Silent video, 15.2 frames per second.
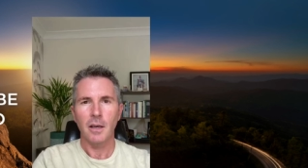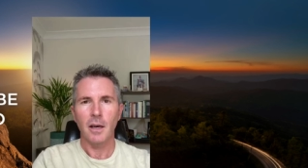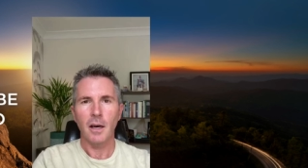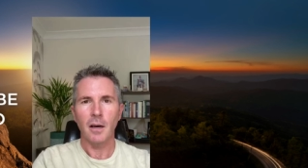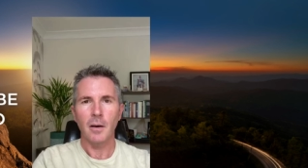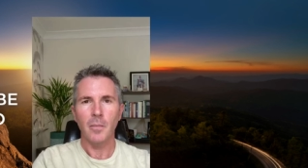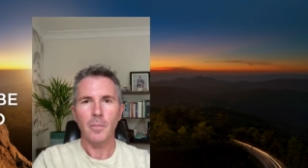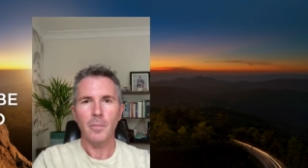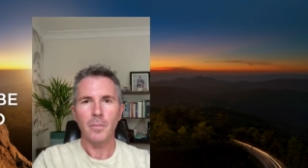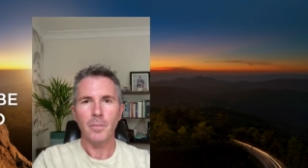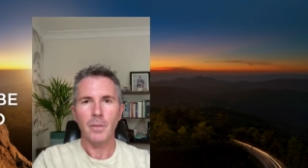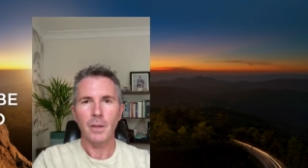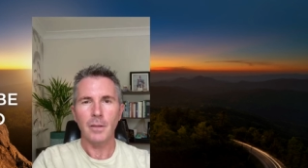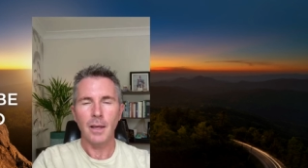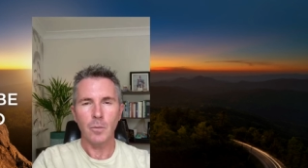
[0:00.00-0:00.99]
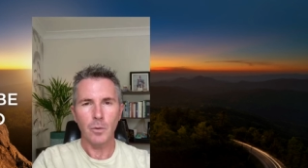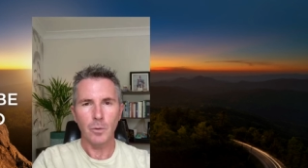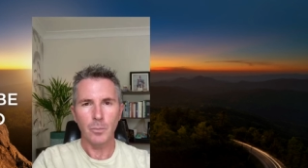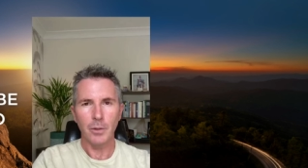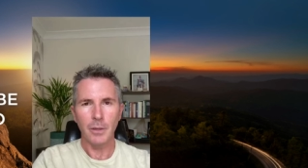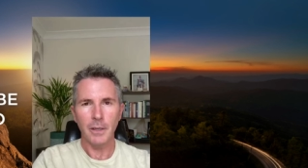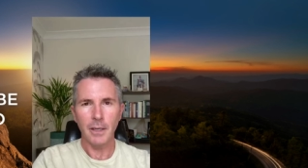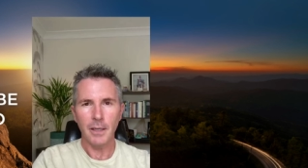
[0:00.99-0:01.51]
um, that would
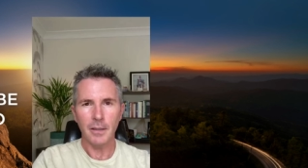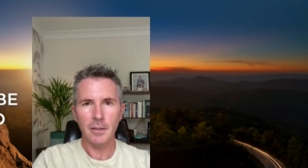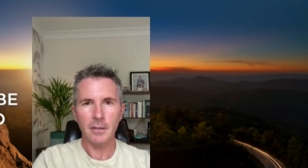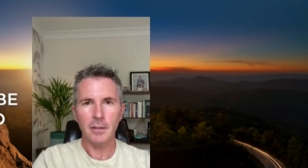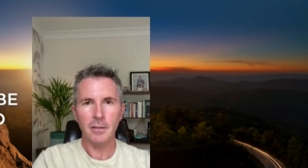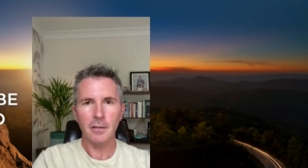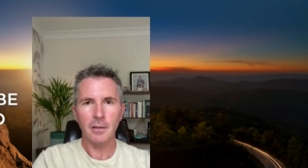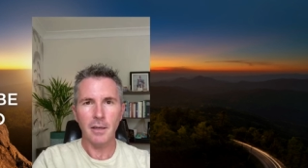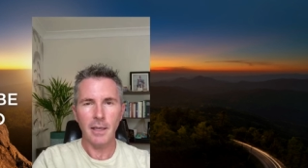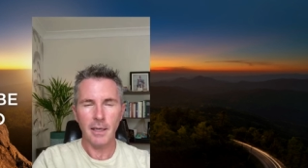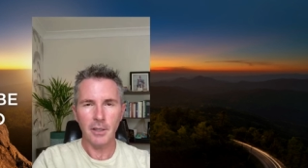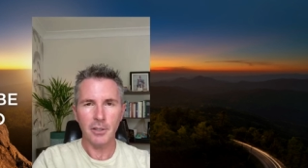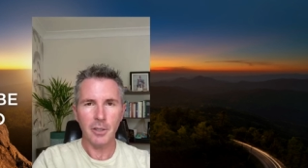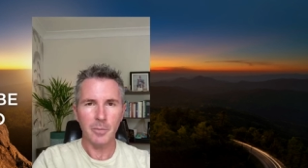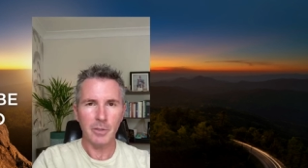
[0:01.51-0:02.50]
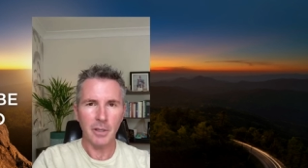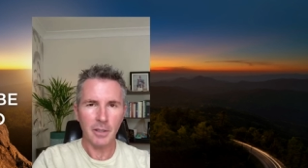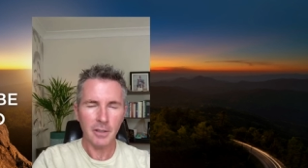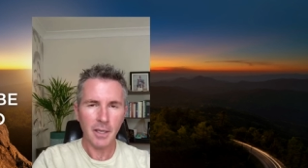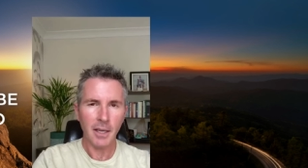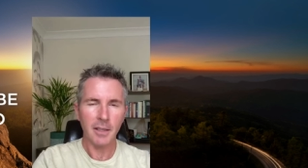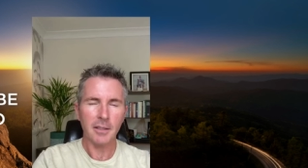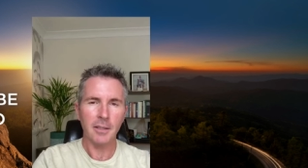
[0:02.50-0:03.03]
predict leadership
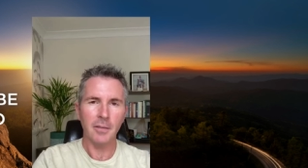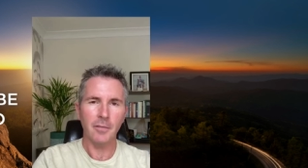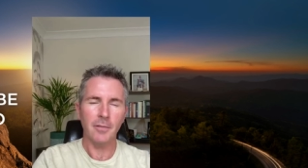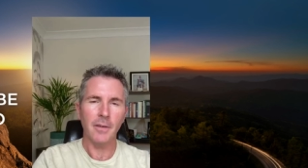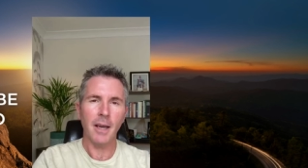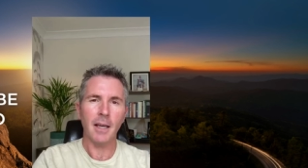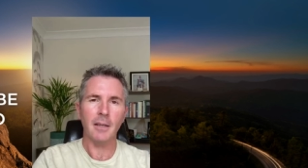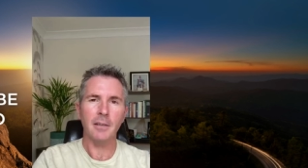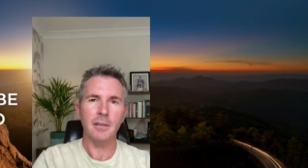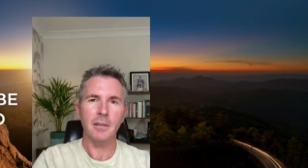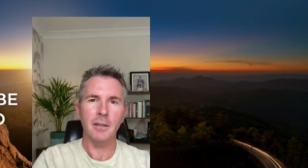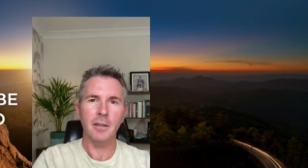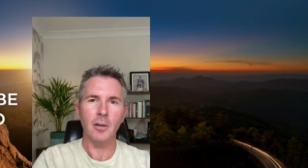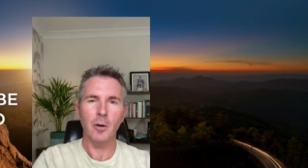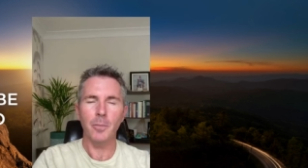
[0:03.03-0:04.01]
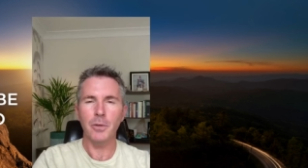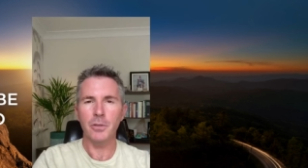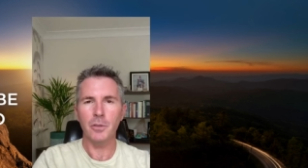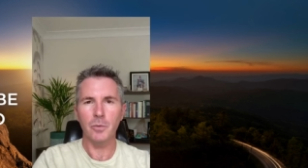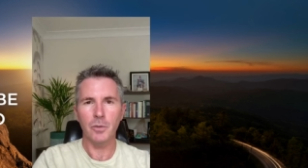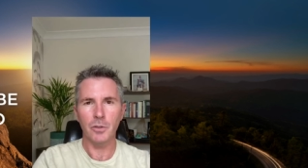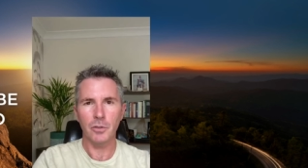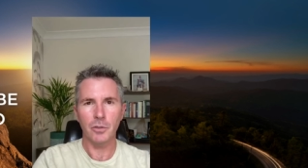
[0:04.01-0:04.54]
success. In fact, the
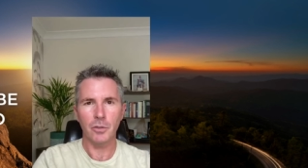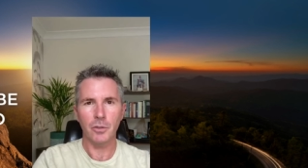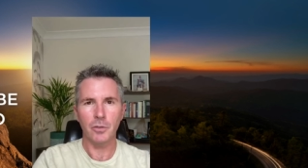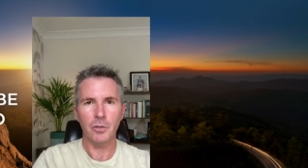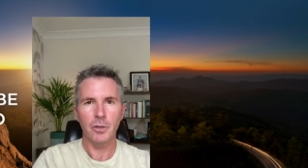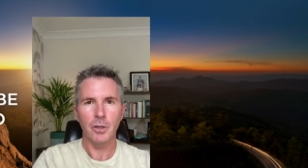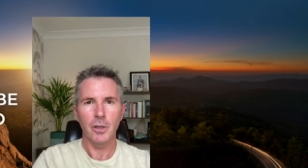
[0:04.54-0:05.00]
opposite was true.